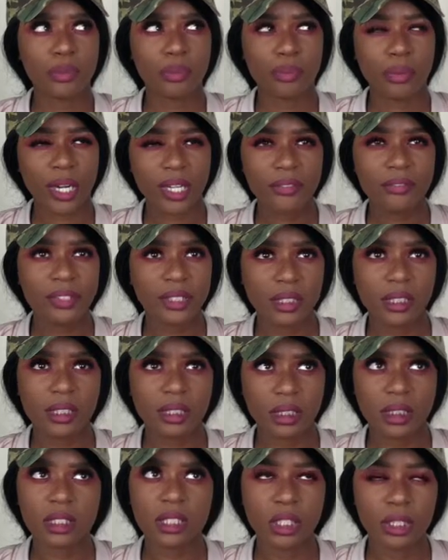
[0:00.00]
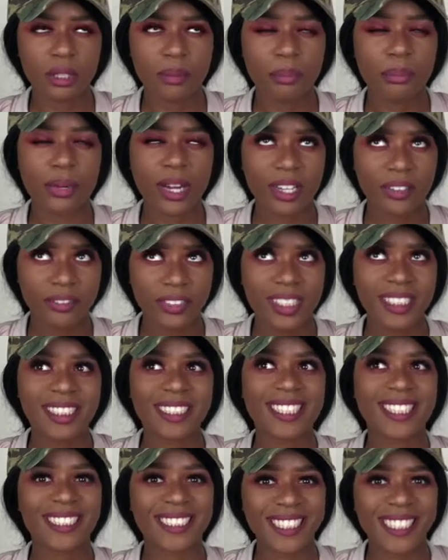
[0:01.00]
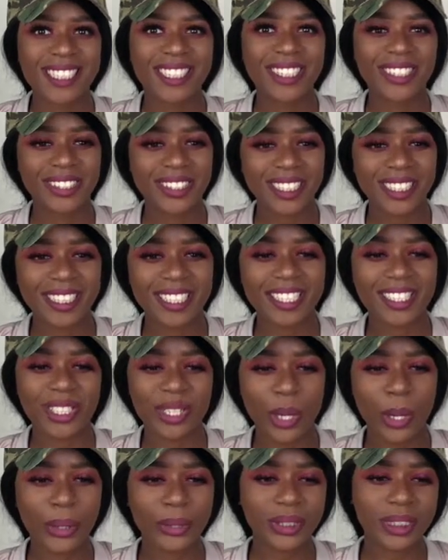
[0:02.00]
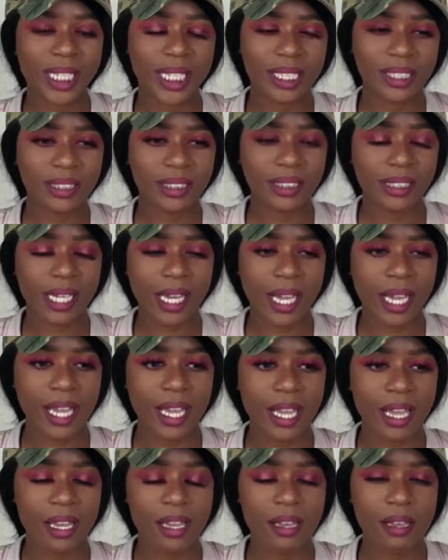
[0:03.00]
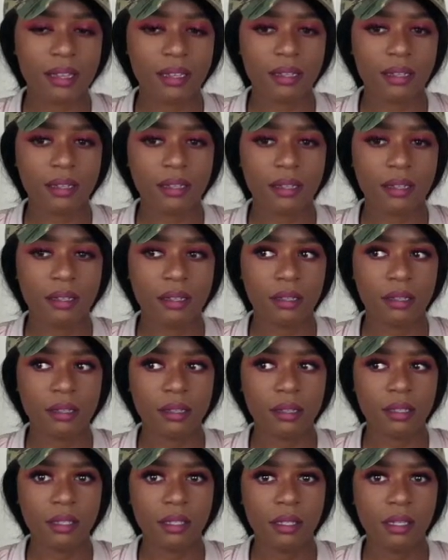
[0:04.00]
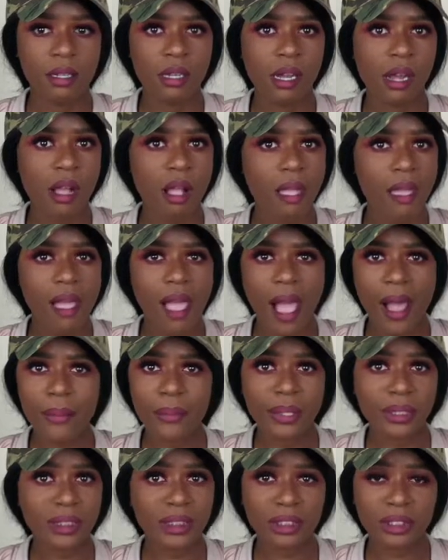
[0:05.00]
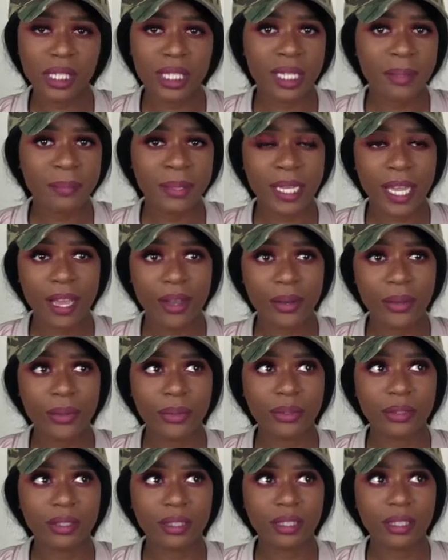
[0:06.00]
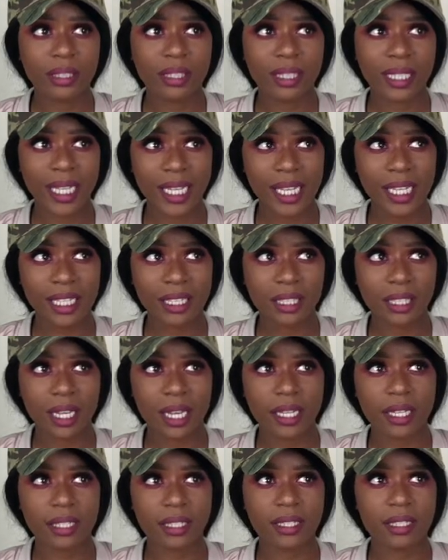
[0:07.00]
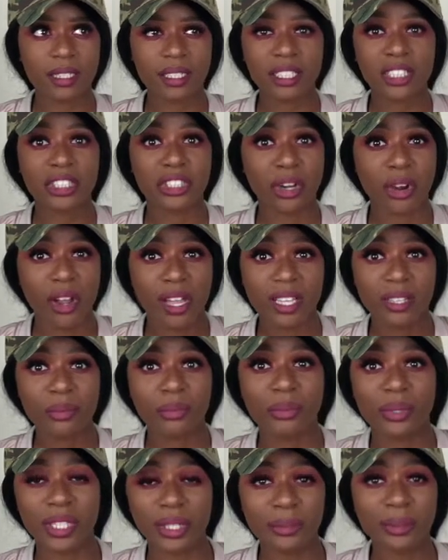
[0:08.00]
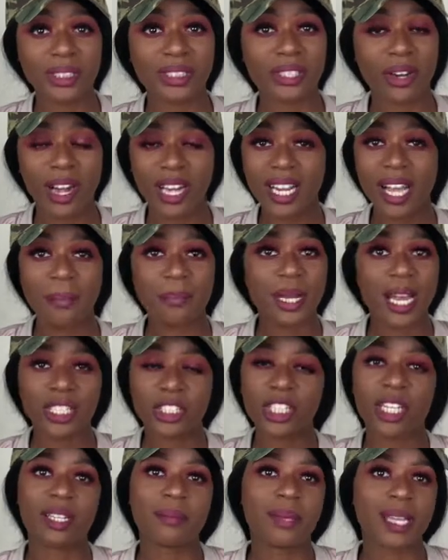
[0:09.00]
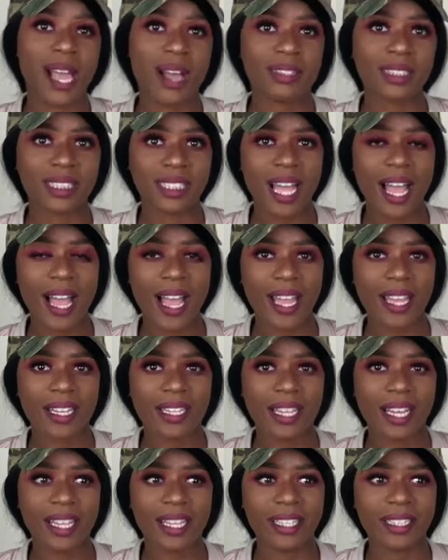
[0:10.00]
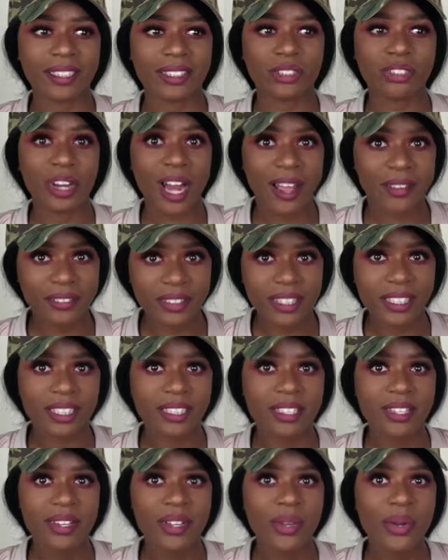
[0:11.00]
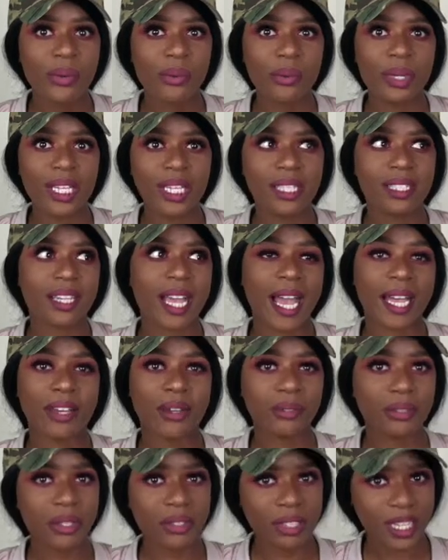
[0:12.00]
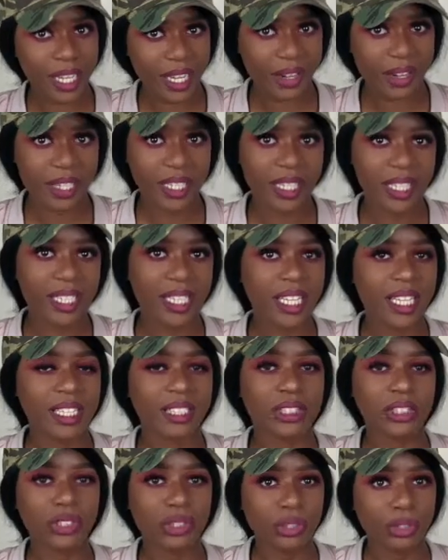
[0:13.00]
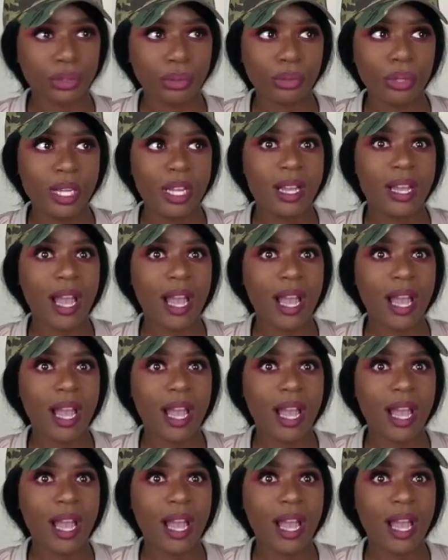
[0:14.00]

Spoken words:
breakfast is included in your hotel stay, and I wasn't trying to be out late. Like when it was dark, I'm not trying to be outside like traveling when I don't know the area, and two,